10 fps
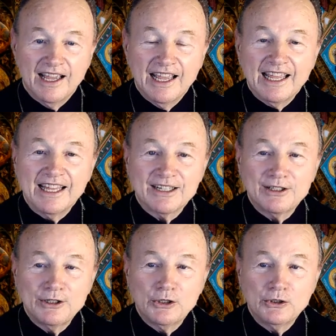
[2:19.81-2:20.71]

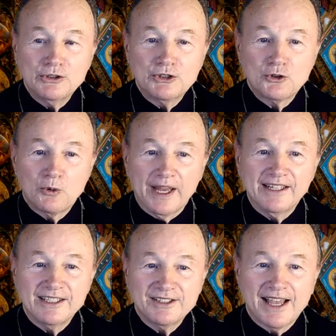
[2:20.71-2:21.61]
includes
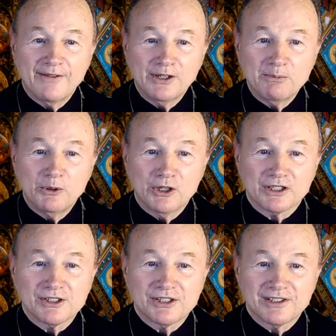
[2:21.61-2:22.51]
27 books.
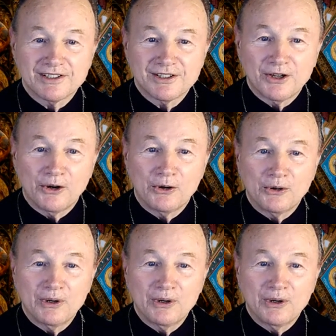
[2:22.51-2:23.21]
So